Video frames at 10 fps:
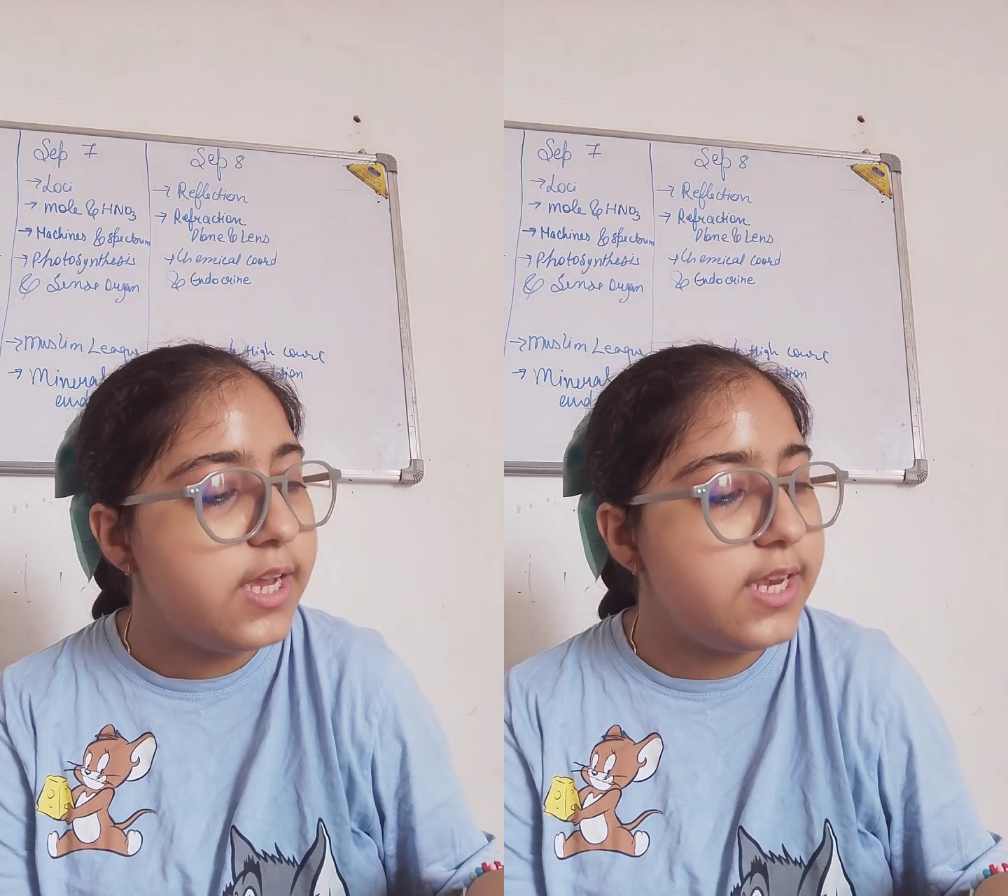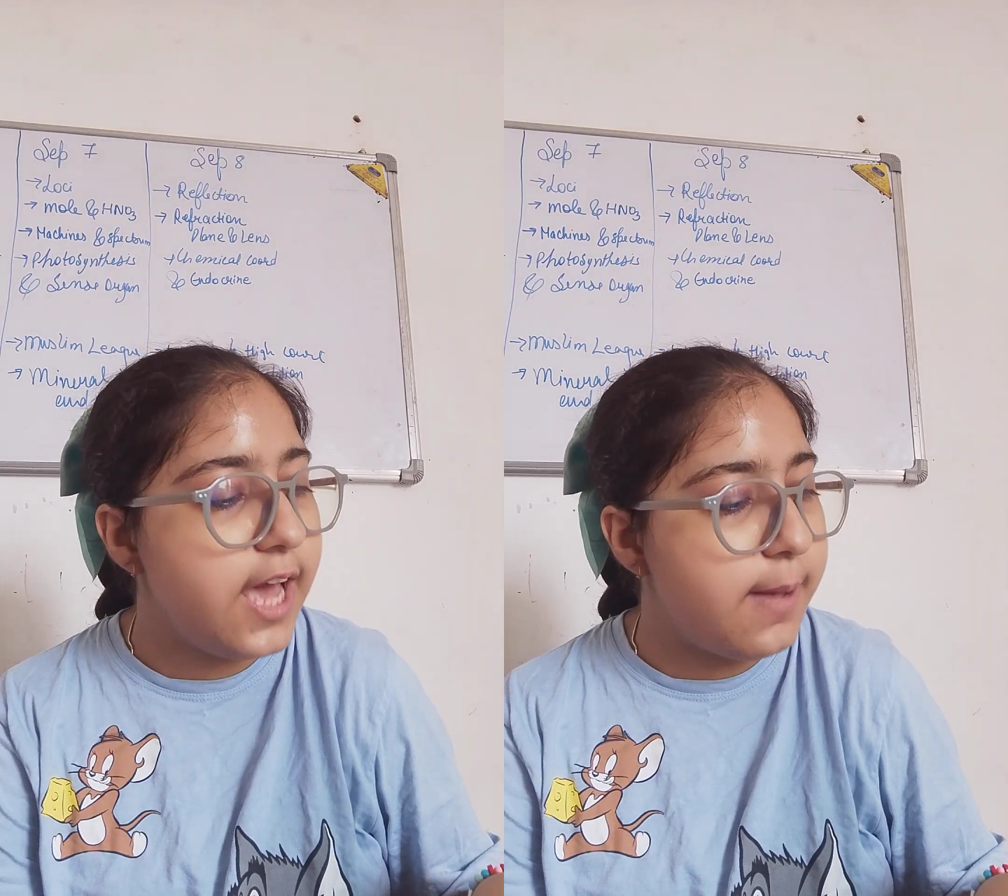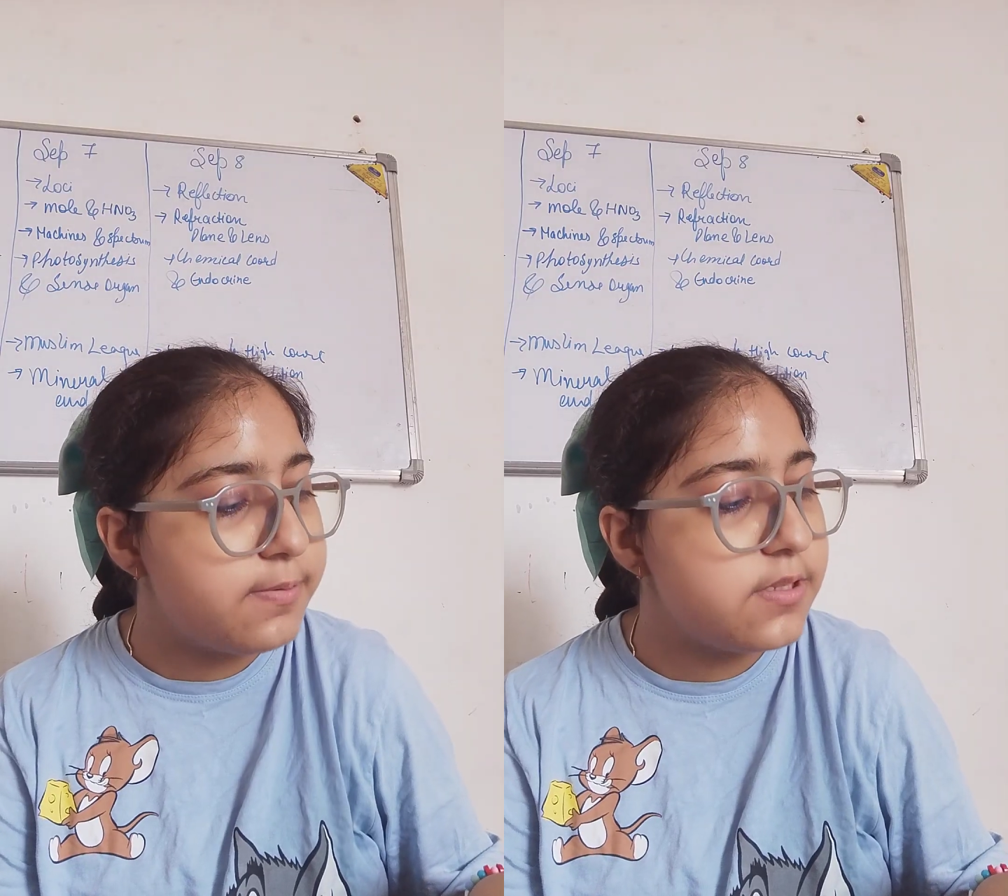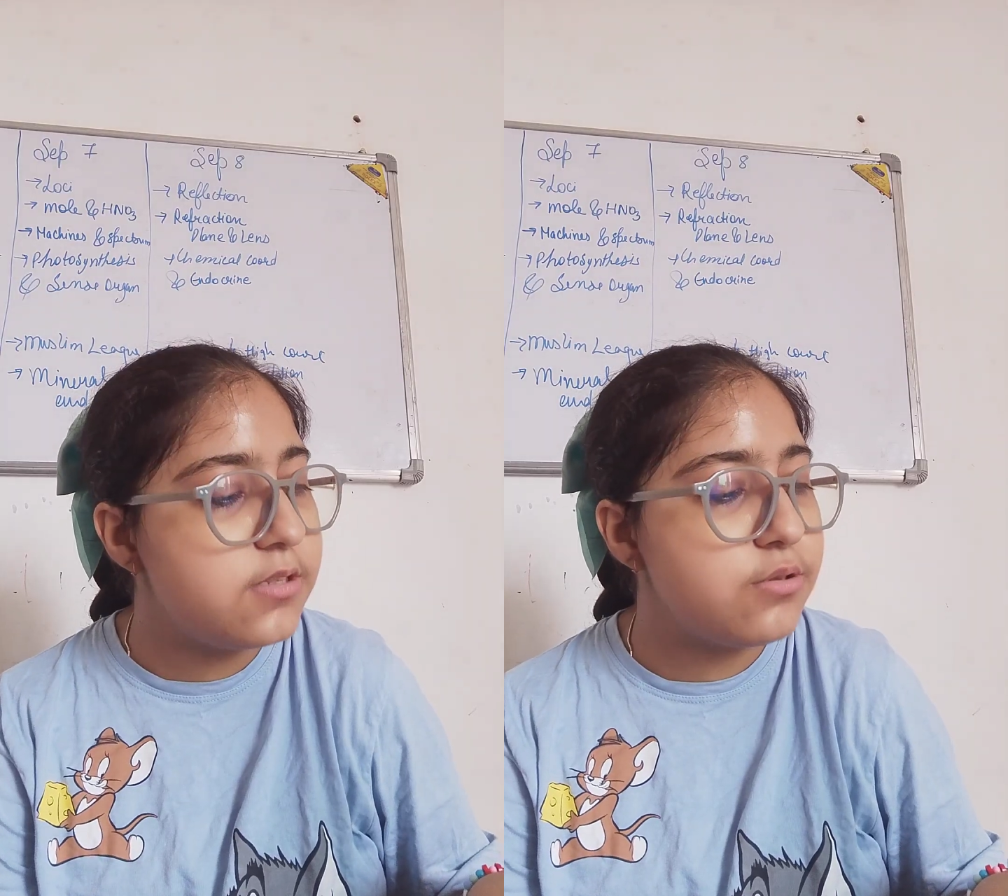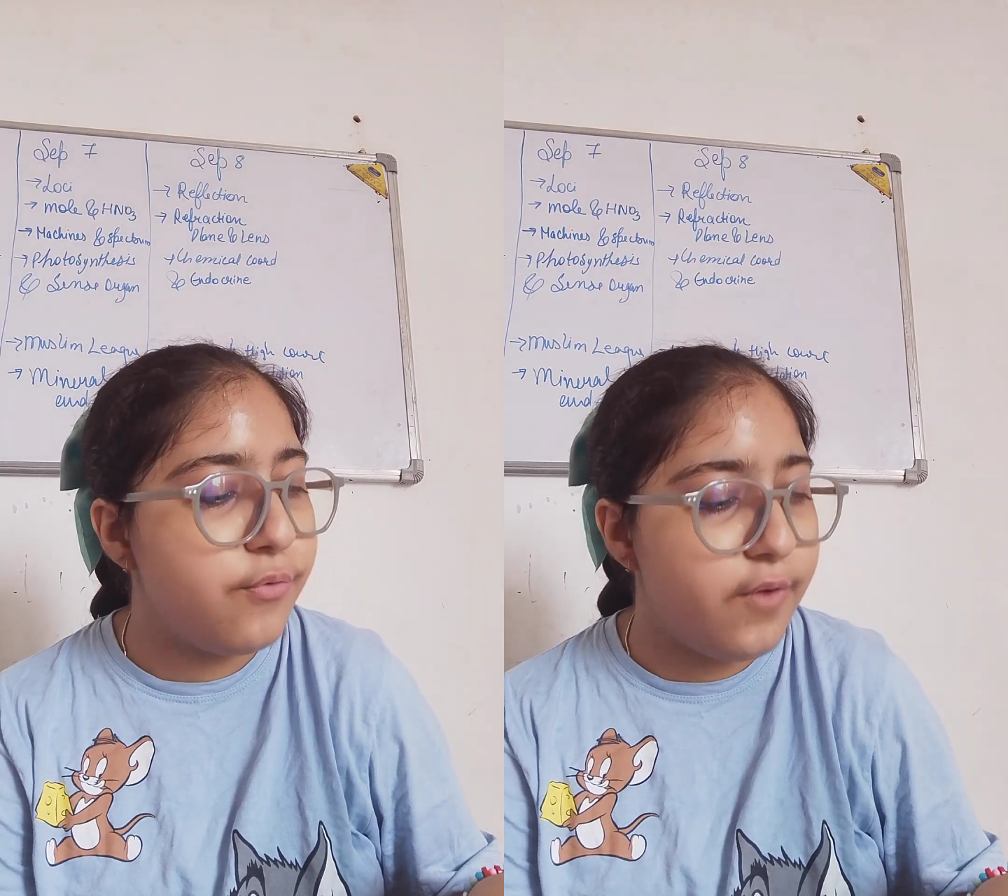In
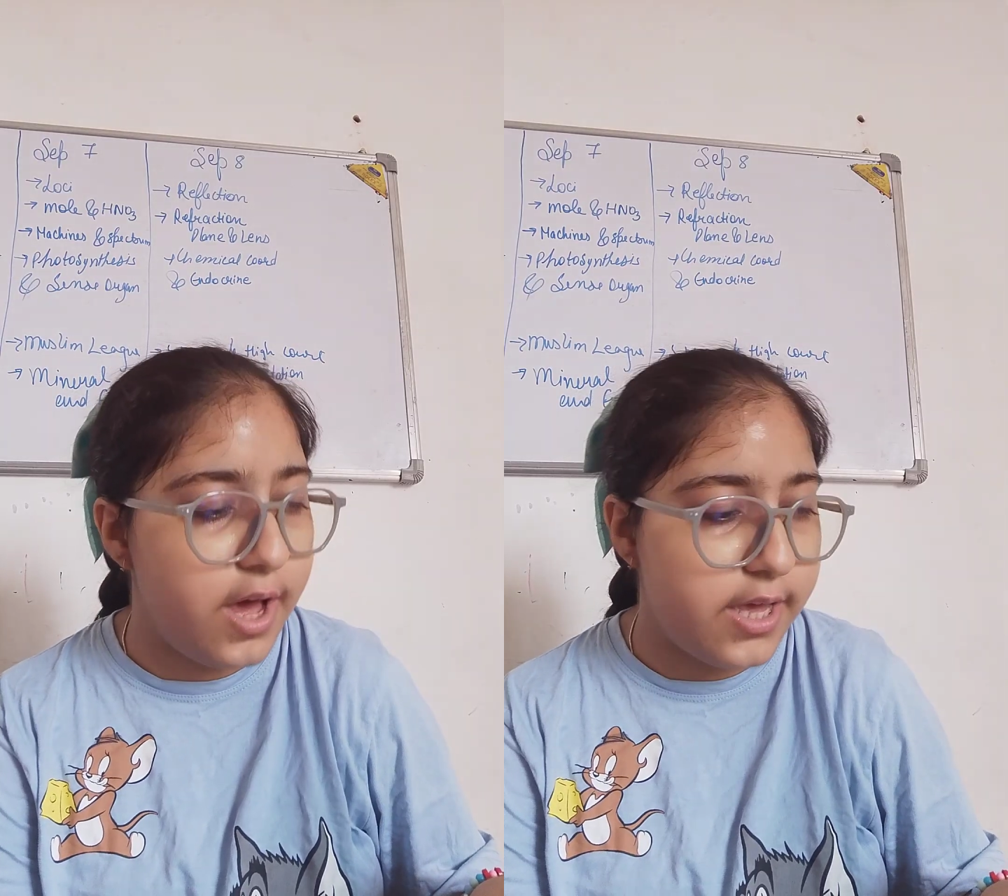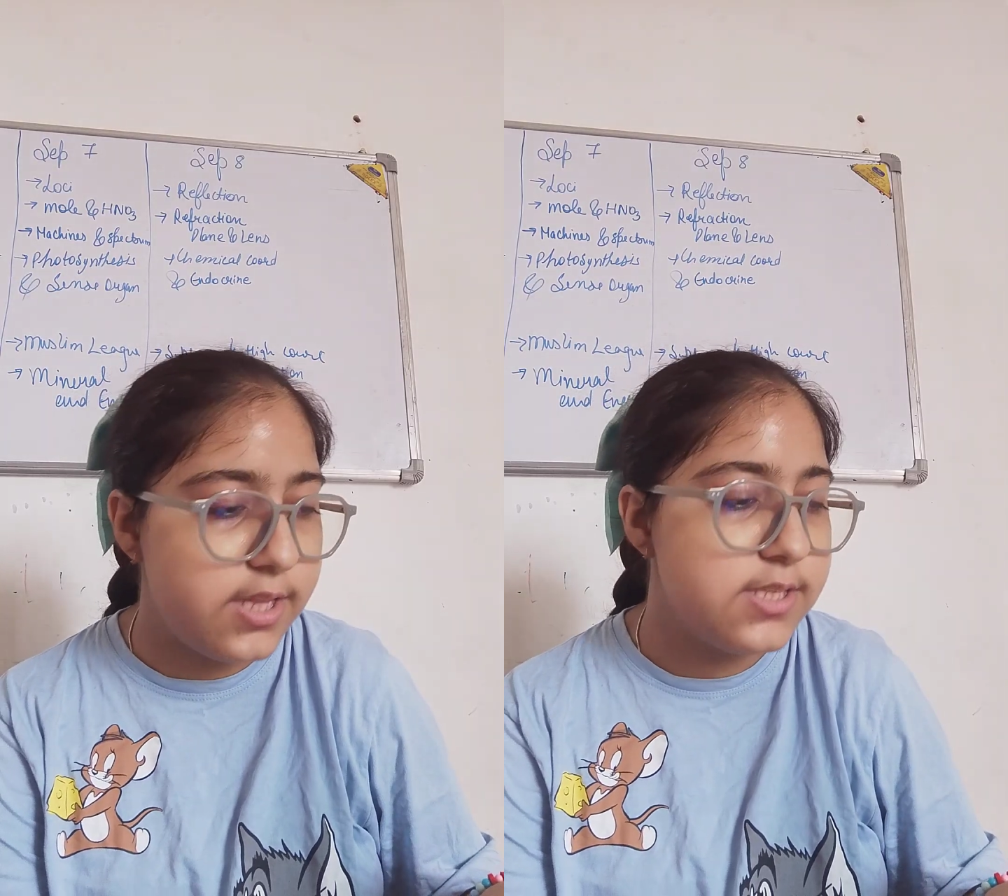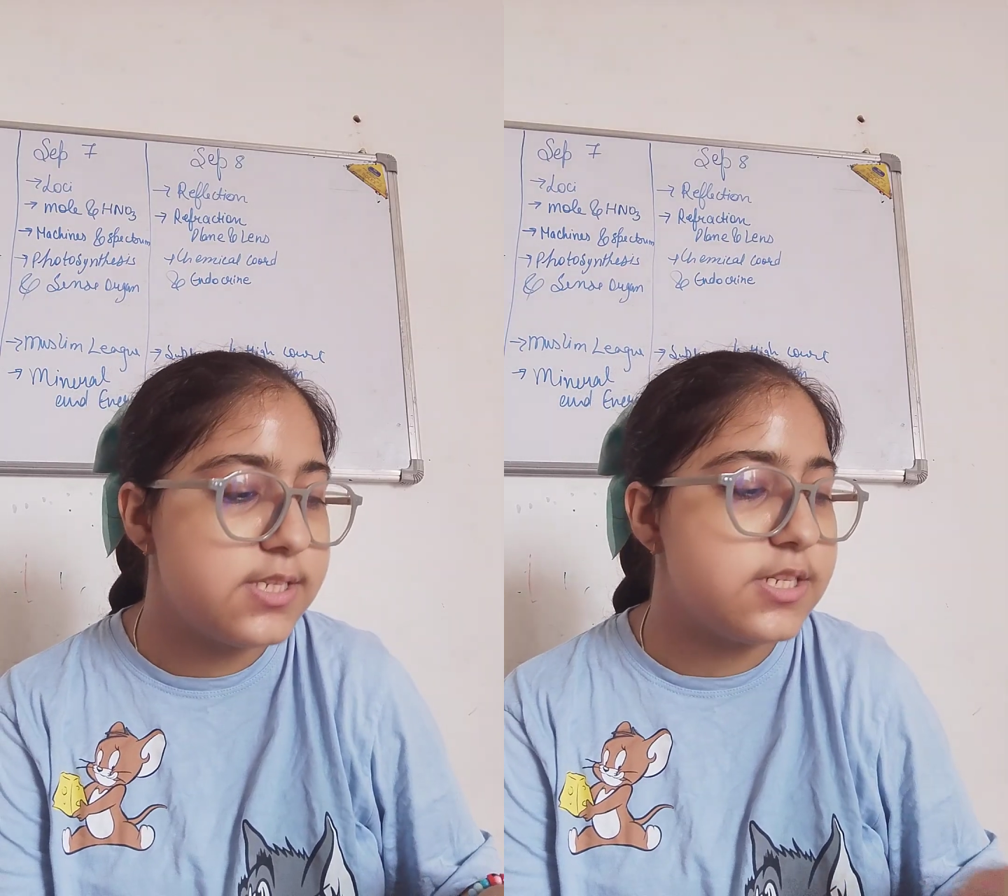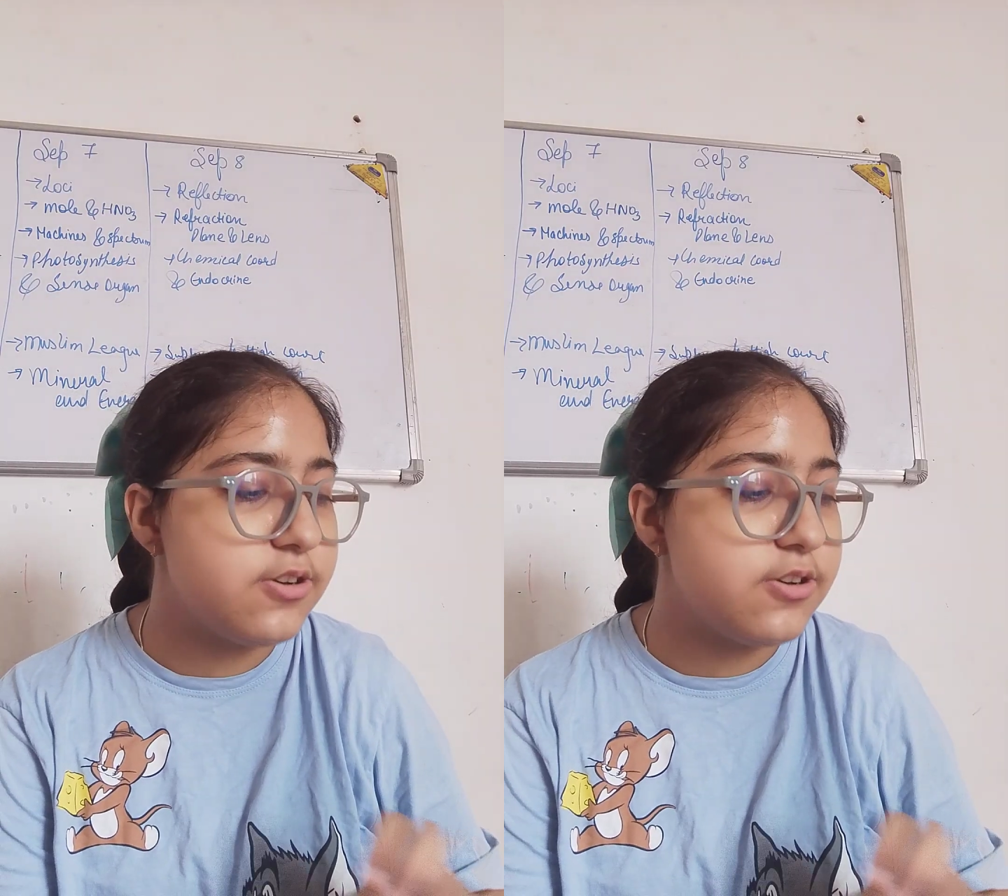absence of ions,